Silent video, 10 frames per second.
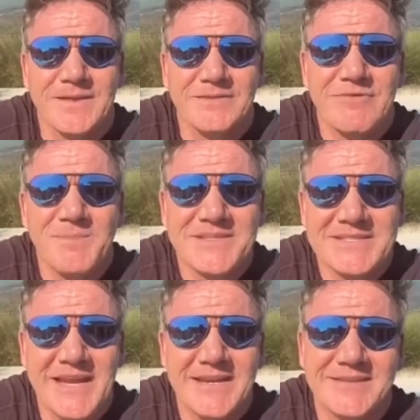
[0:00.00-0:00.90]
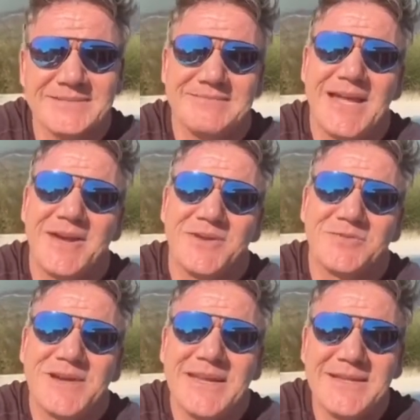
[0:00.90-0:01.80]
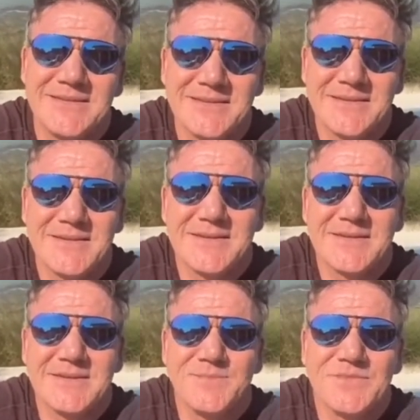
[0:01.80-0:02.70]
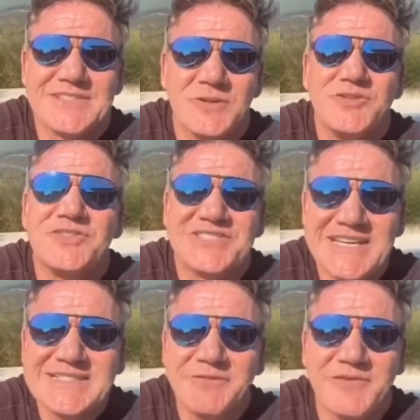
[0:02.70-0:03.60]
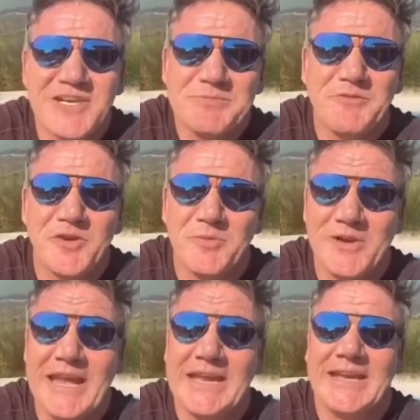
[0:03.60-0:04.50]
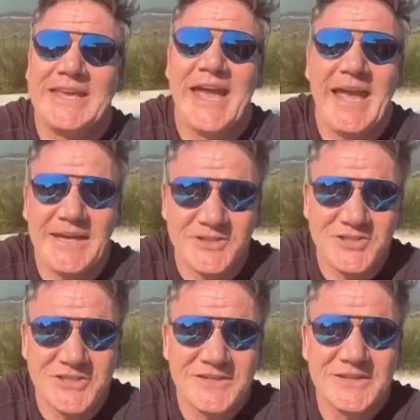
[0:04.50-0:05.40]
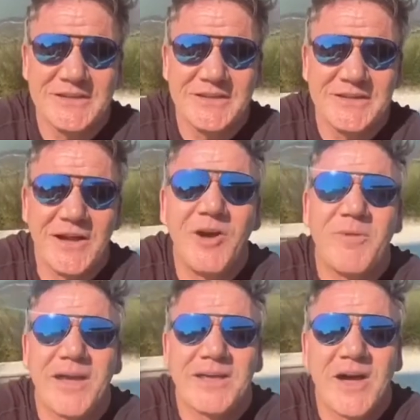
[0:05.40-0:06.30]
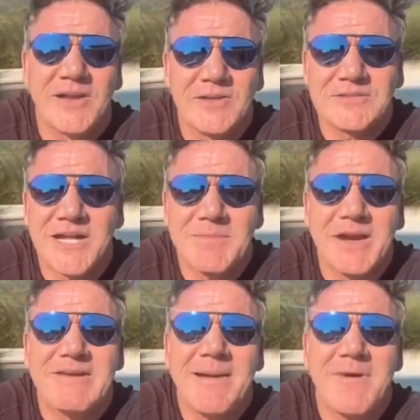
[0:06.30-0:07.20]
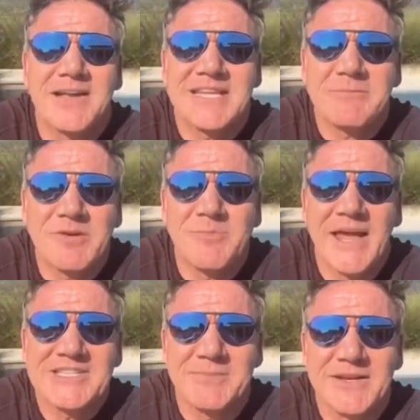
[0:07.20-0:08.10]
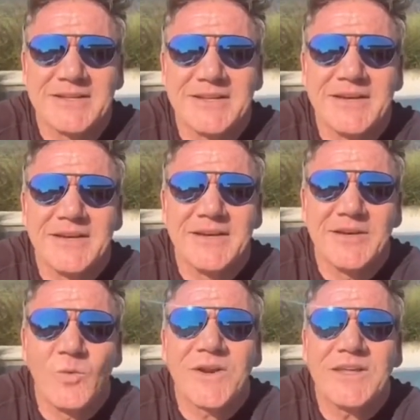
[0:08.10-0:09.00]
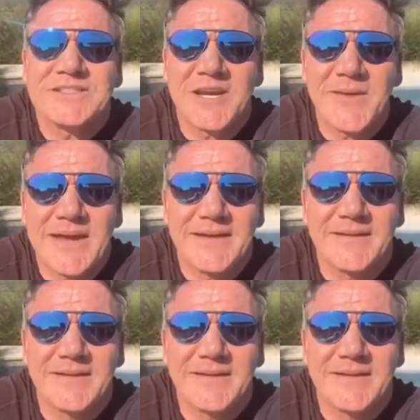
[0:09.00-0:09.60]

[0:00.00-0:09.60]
Rub the steak? No, really? So you should season it first before you put it in a cage. Oh my god, it looks like my grandma's hip replacement. What are you doing?